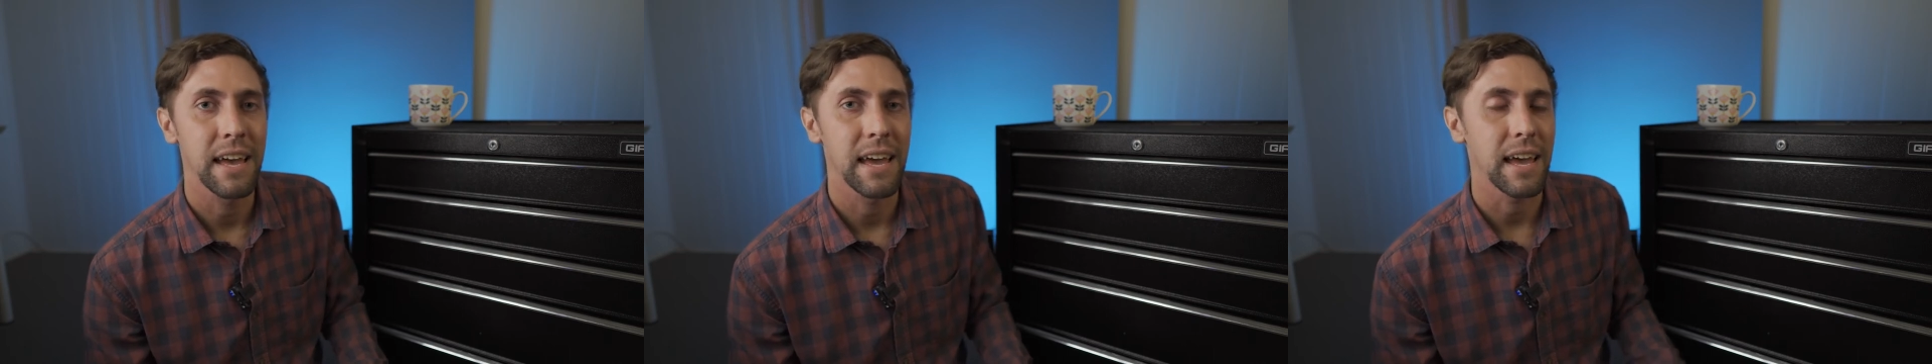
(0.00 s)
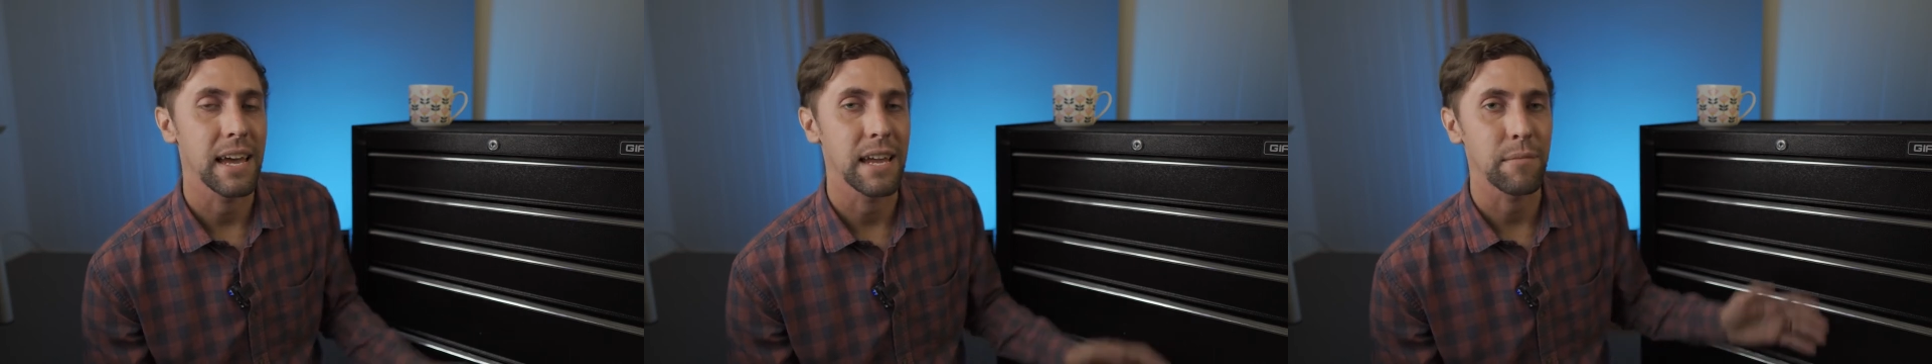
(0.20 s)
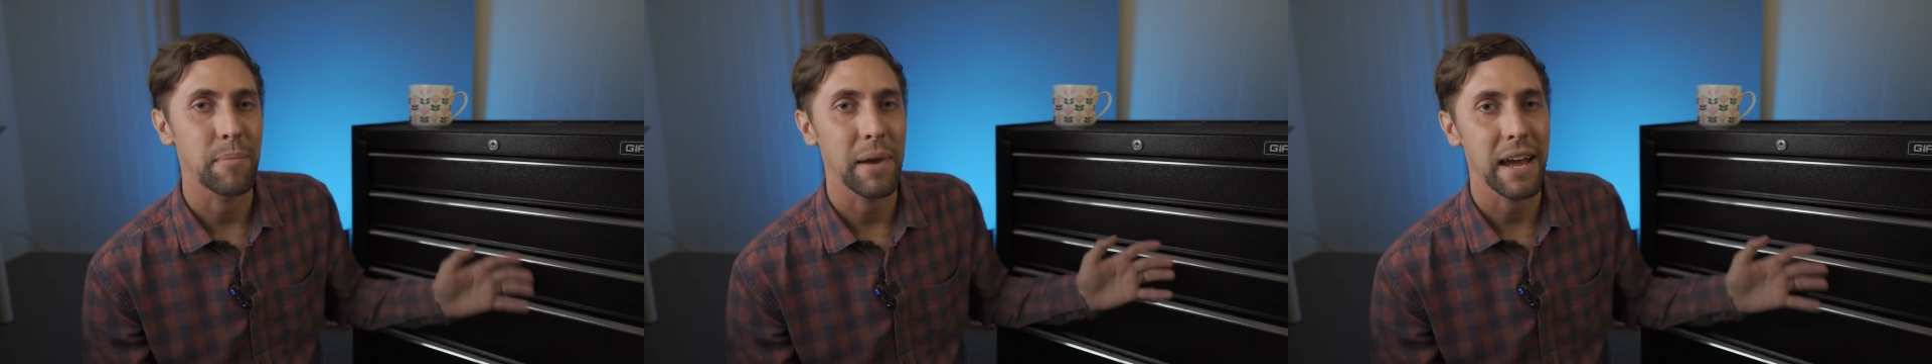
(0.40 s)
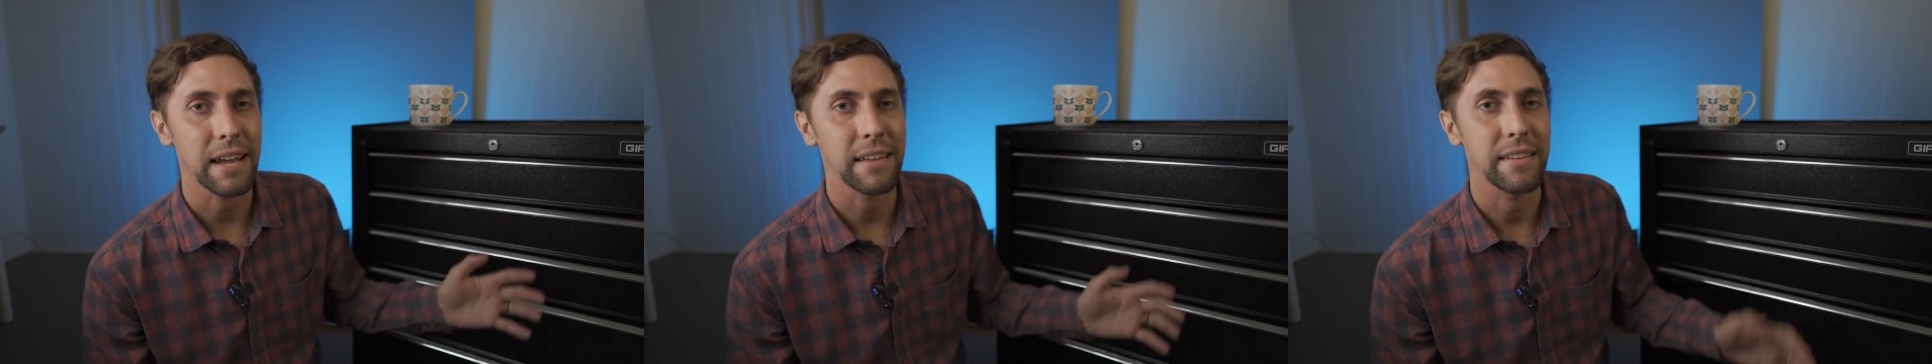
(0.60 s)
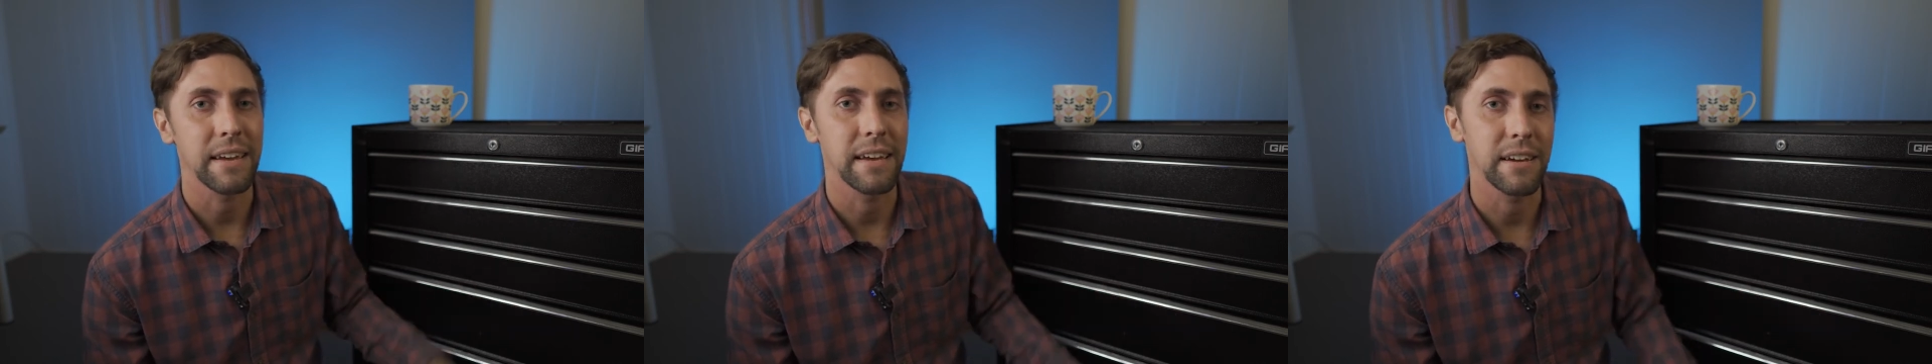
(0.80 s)
and
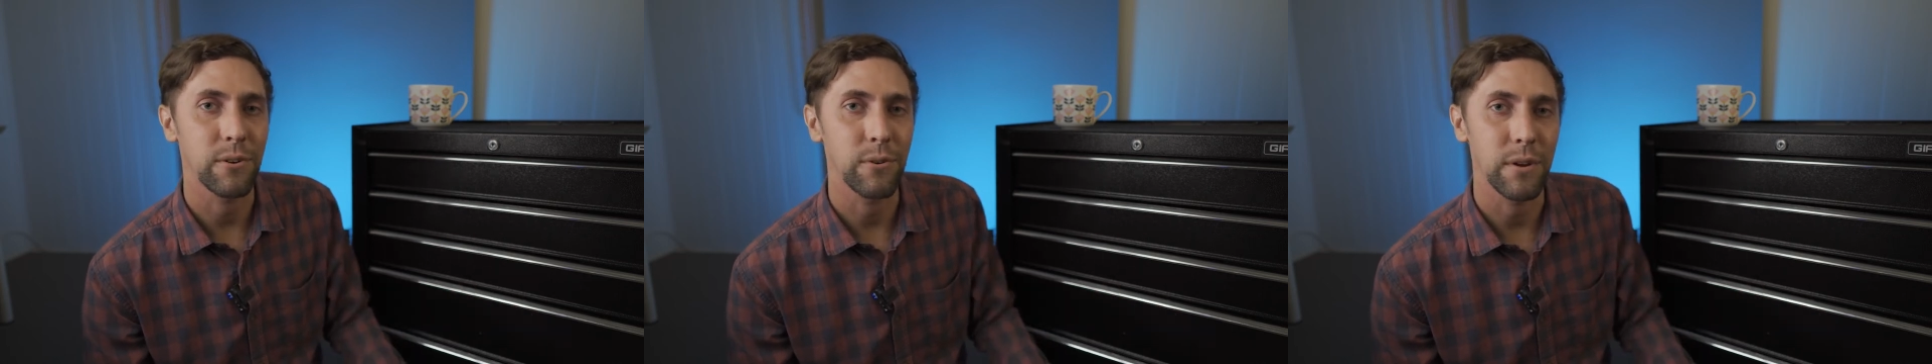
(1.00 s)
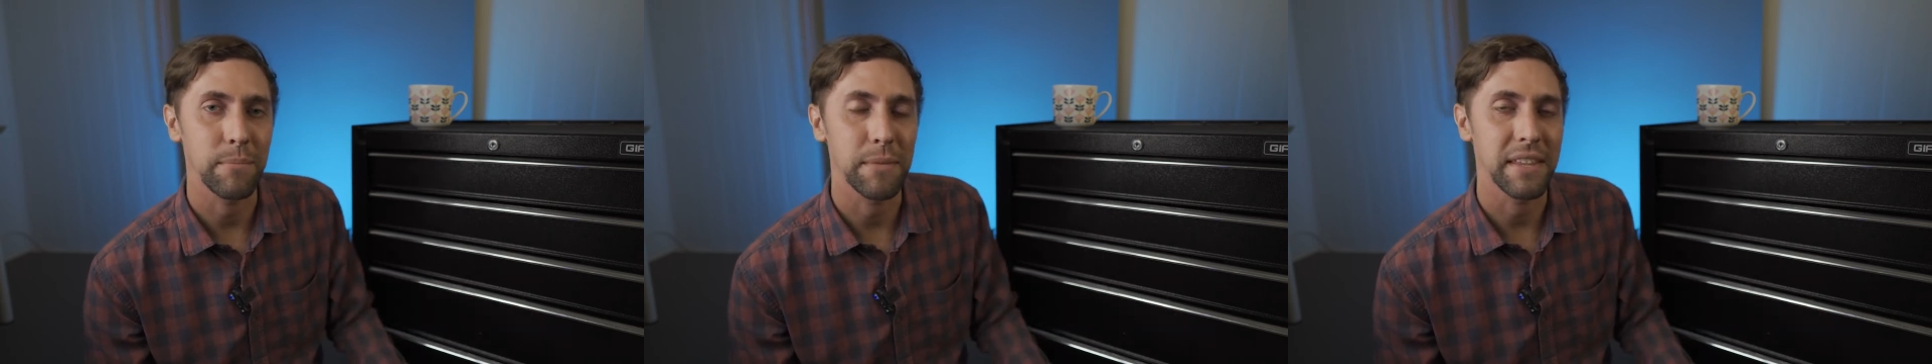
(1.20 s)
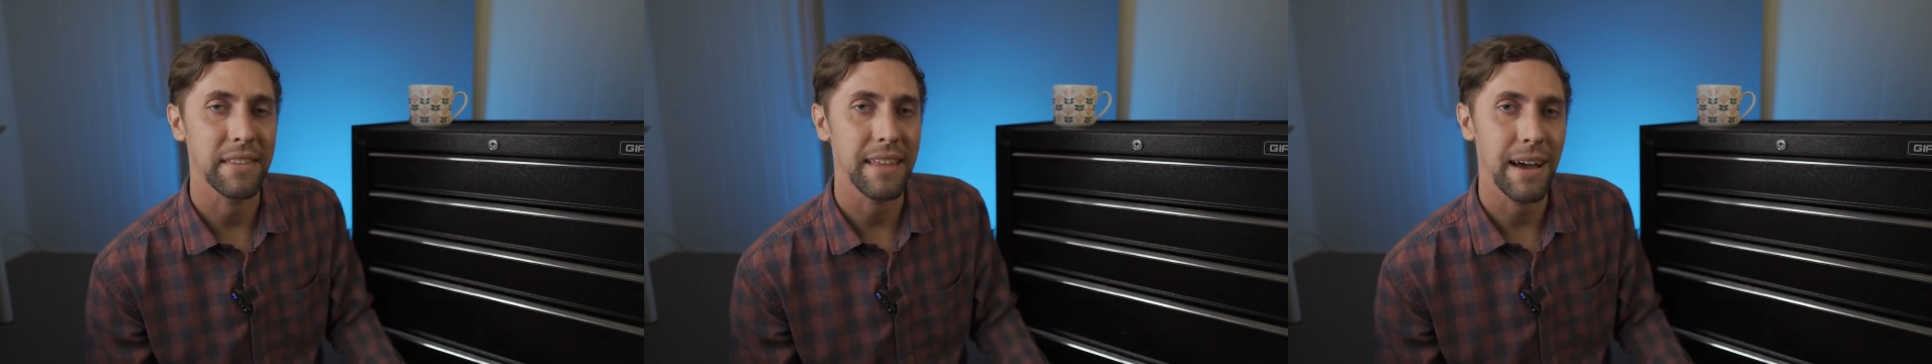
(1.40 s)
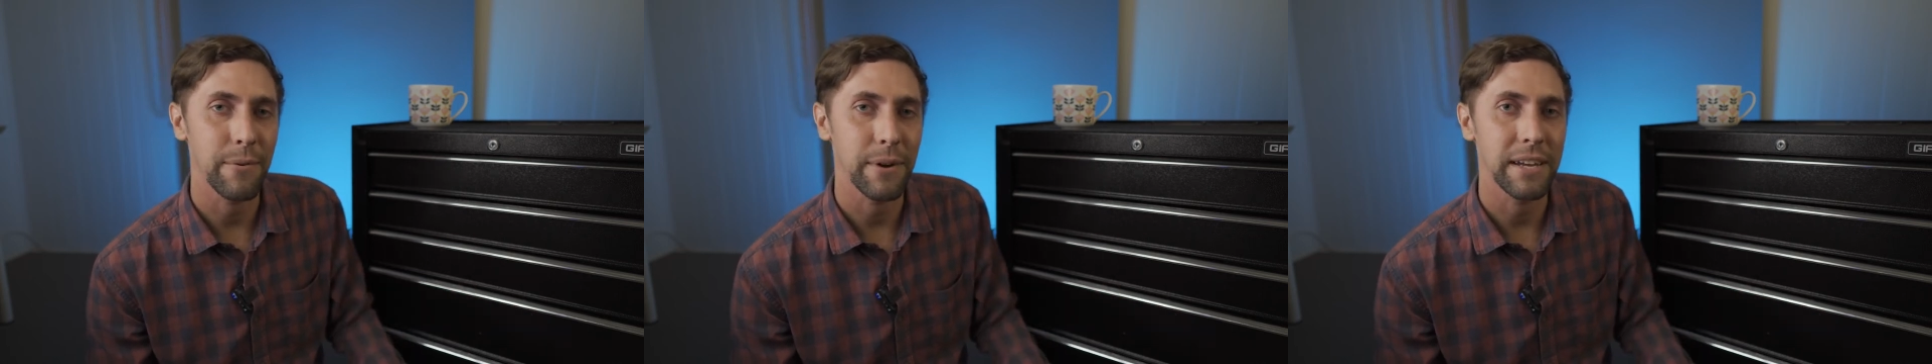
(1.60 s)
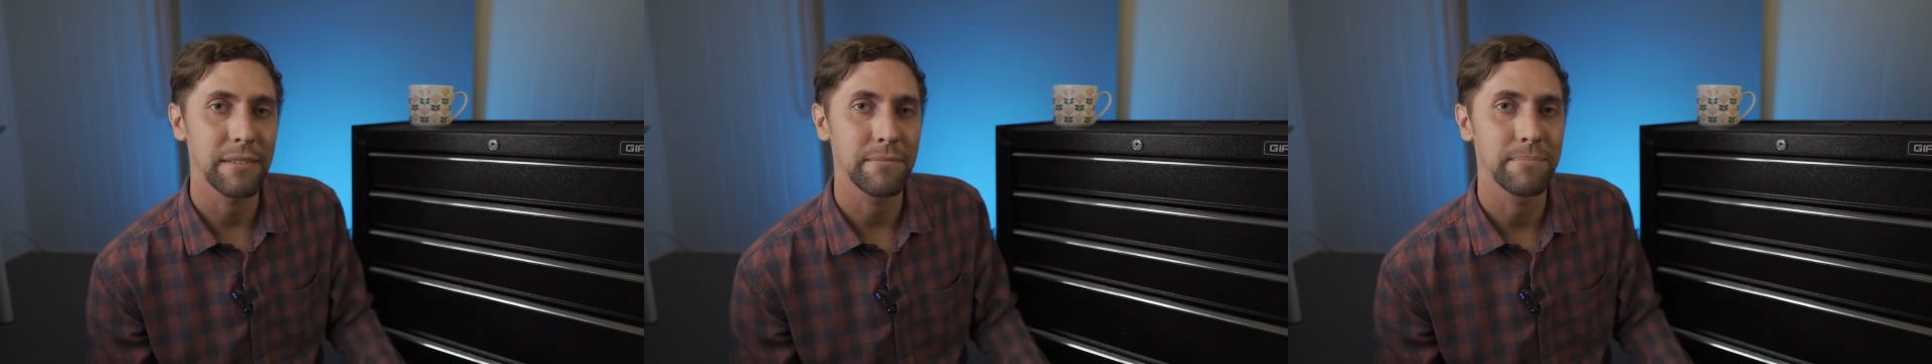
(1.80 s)
pack their equipment that
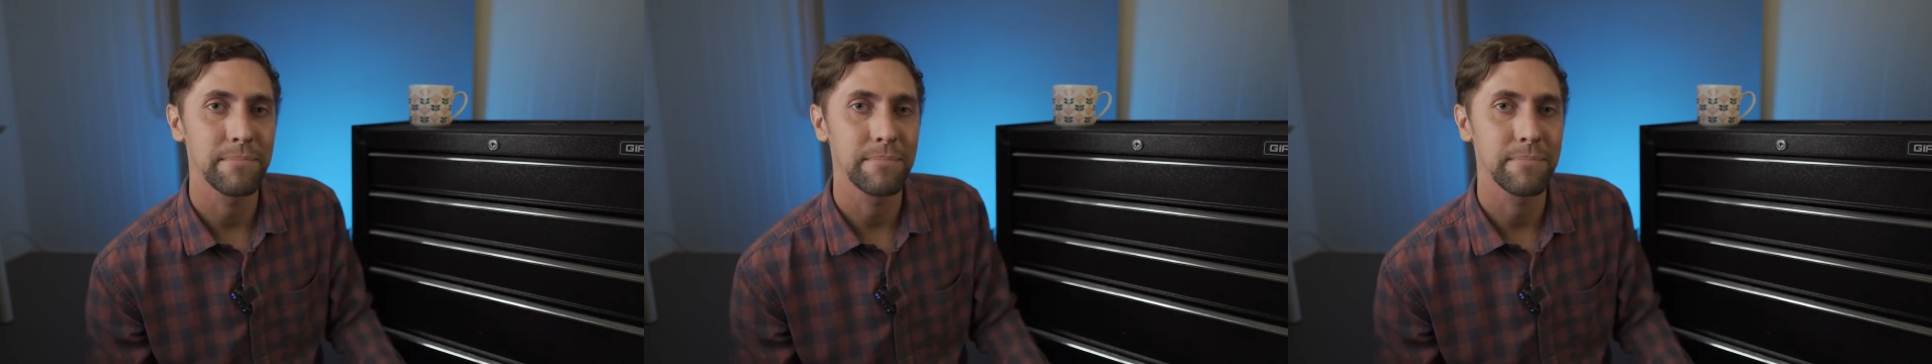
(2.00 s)
way.